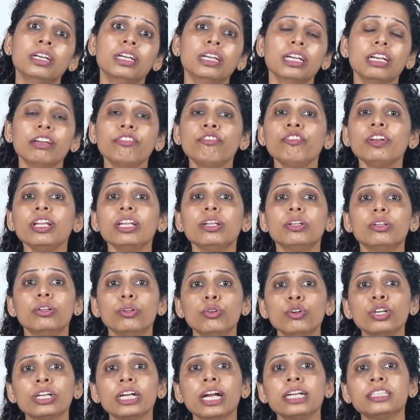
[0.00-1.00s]
If
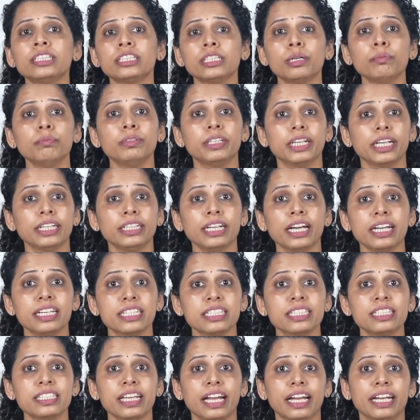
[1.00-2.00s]
we look at some data
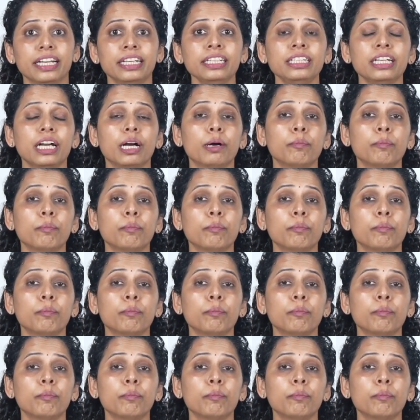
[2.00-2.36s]
inside,